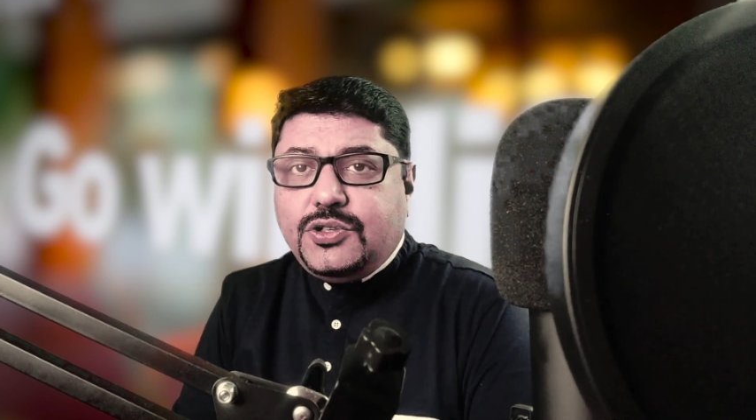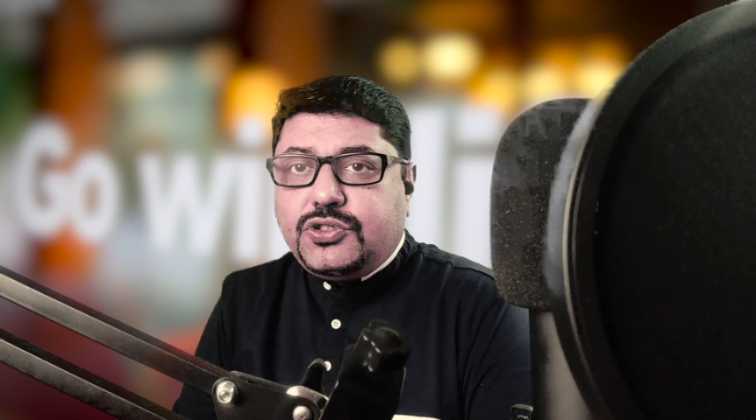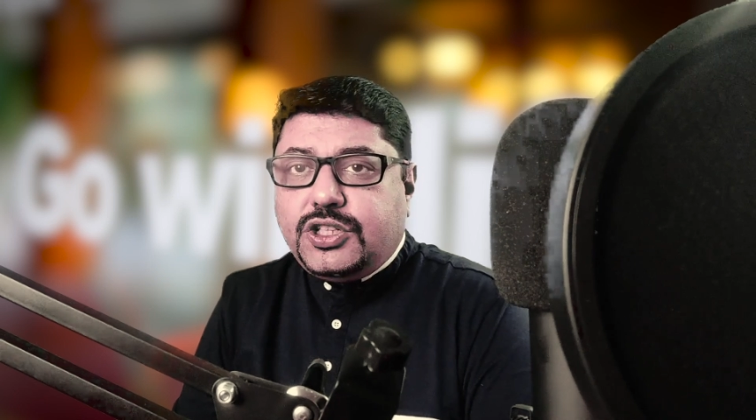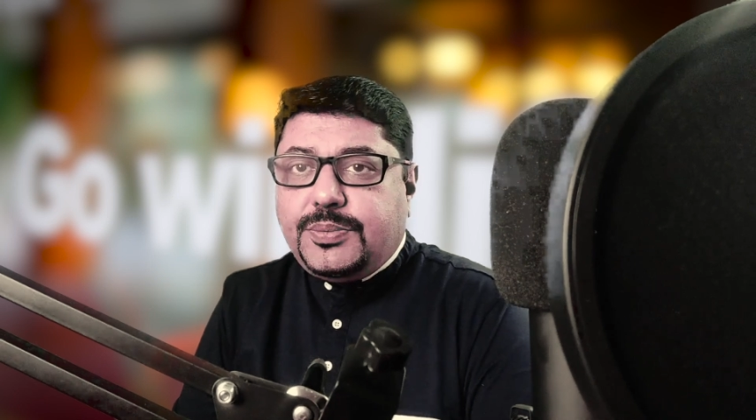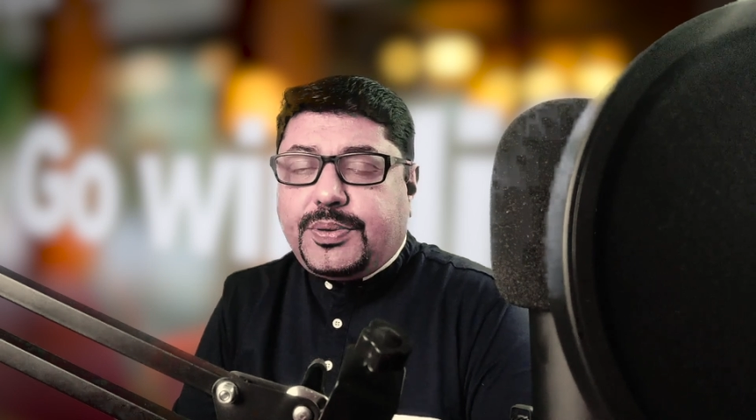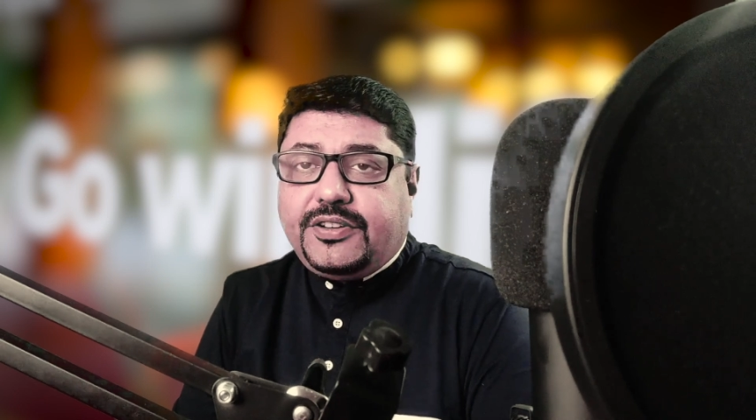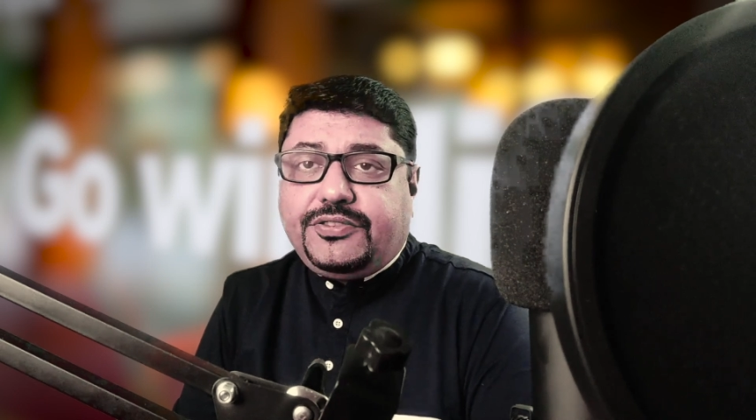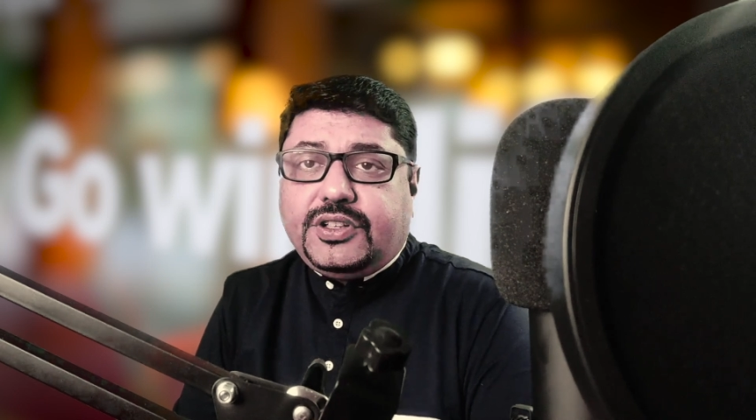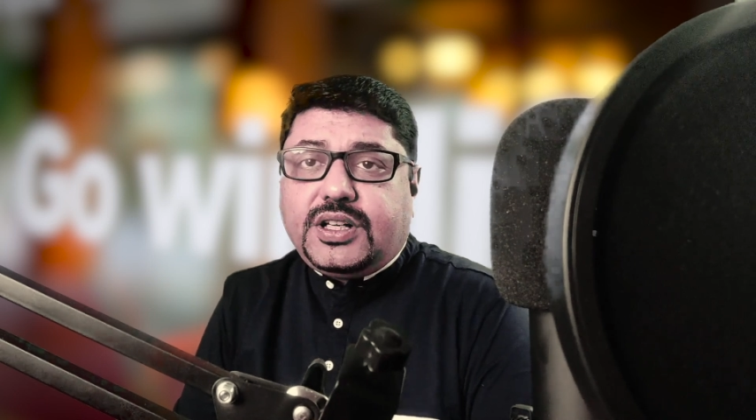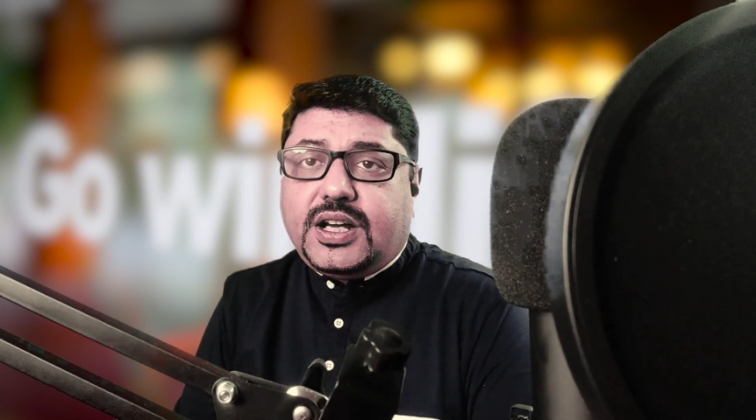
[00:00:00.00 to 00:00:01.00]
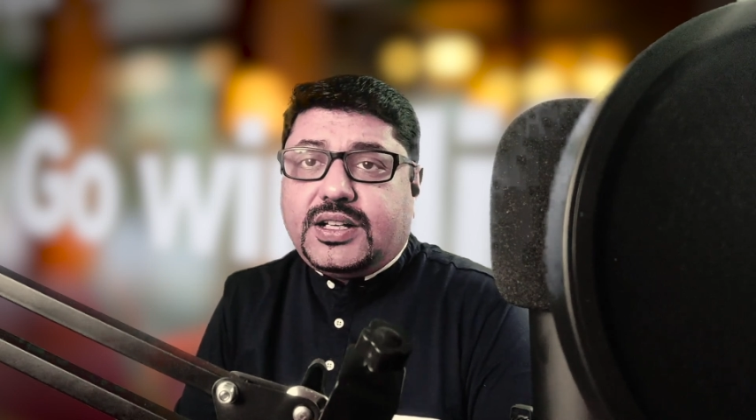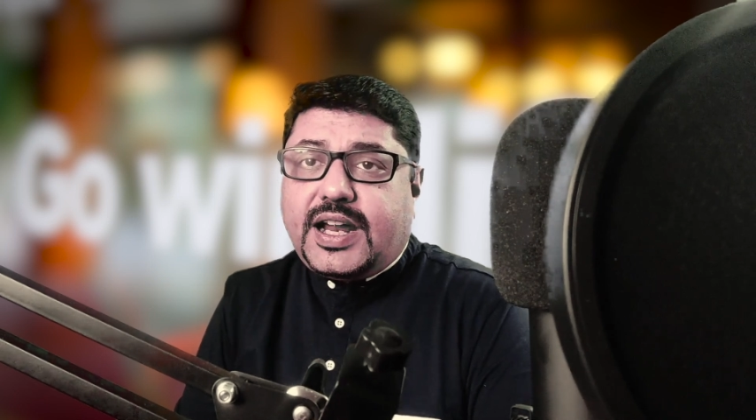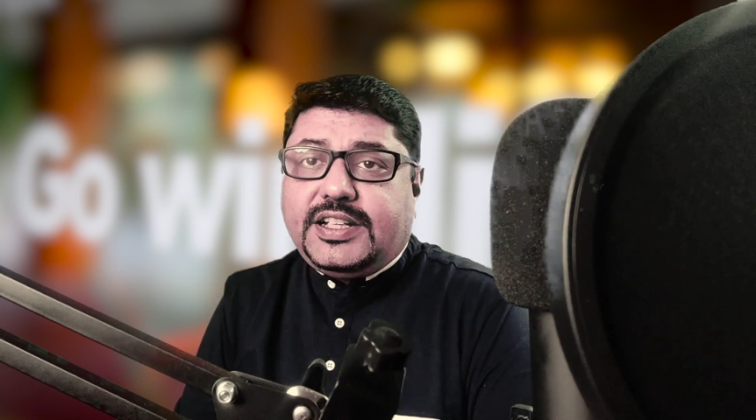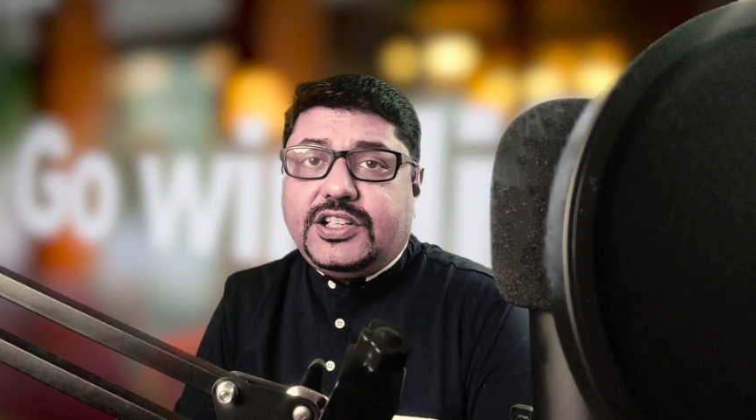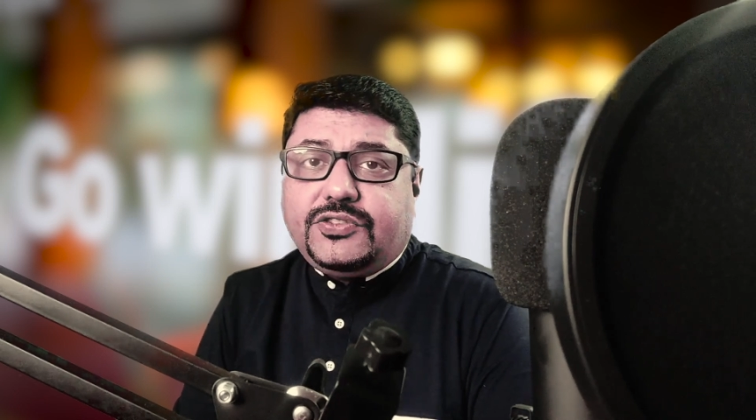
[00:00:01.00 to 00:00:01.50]
usually prefer a
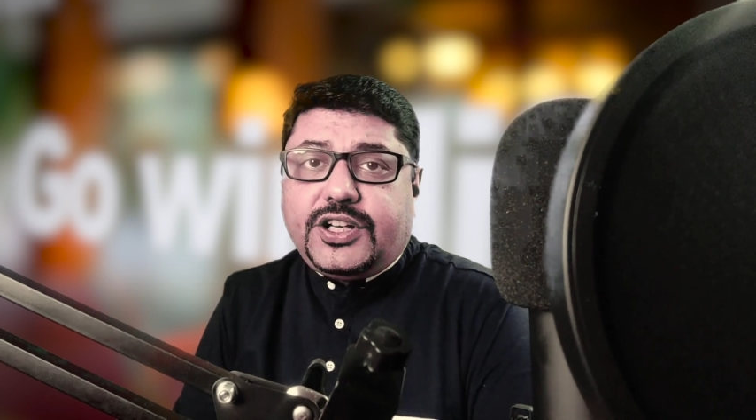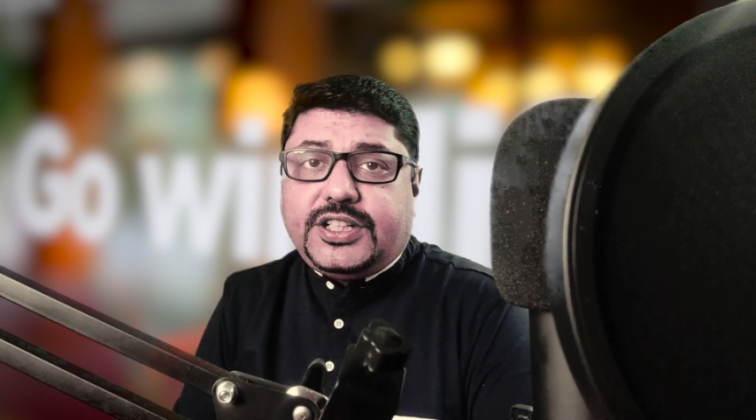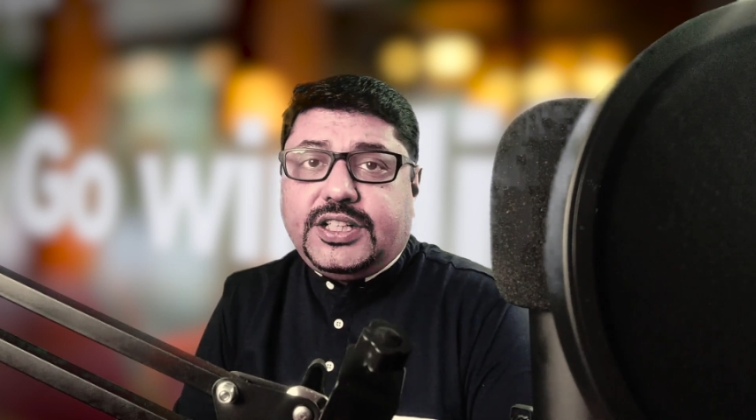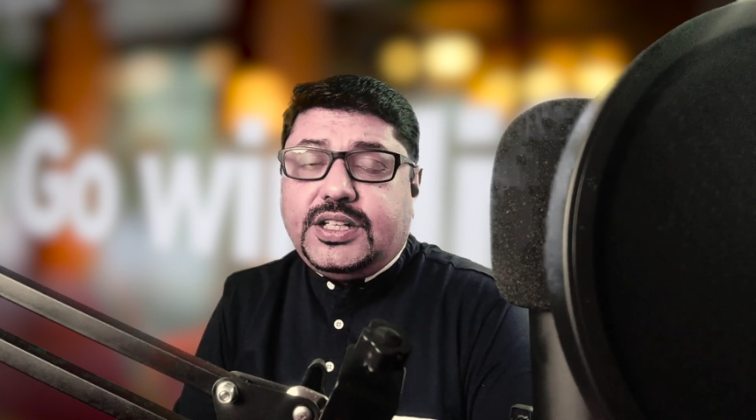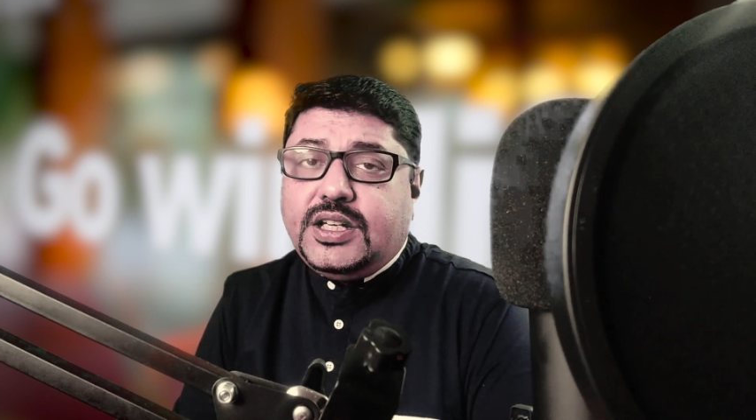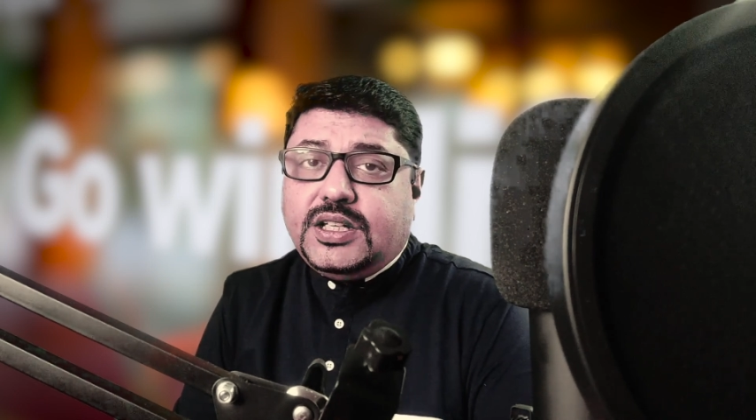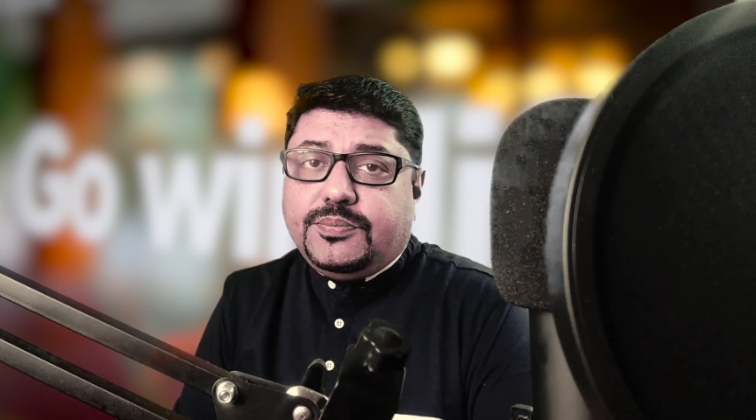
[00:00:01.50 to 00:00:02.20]
1920